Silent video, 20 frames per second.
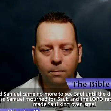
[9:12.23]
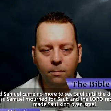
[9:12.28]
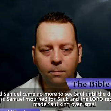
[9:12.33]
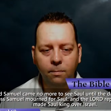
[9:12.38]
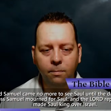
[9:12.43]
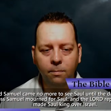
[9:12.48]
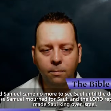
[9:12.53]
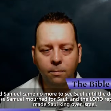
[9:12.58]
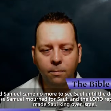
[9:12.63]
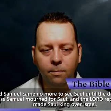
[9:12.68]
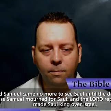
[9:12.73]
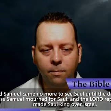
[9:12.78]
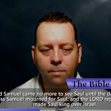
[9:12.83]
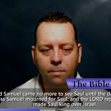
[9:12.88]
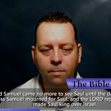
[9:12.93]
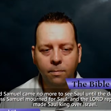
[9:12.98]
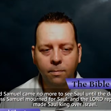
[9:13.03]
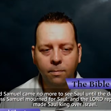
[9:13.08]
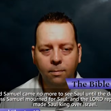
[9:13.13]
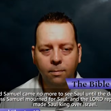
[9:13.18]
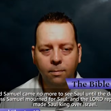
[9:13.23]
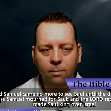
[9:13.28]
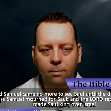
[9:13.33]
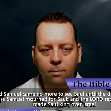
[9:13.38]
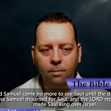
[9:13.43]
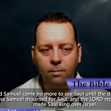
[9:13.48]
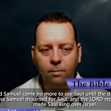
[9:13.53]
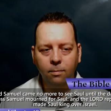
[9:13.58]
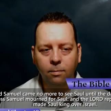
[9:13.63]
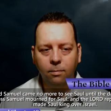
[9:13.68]

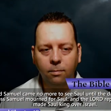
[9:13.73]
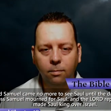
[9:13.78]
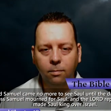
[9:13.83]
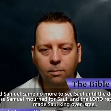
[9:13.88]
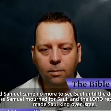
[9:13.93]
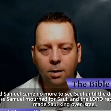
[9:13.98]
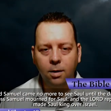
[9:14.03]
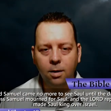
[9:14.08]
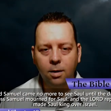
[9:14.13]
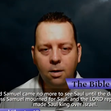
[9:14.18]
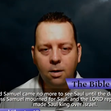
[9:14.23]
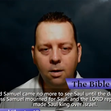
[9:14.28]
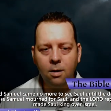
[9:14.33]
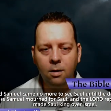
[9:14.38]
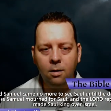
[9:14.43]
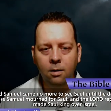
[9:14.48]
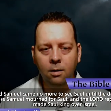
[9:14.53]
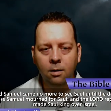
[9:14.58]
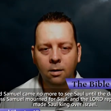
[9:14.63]
Nothing is said.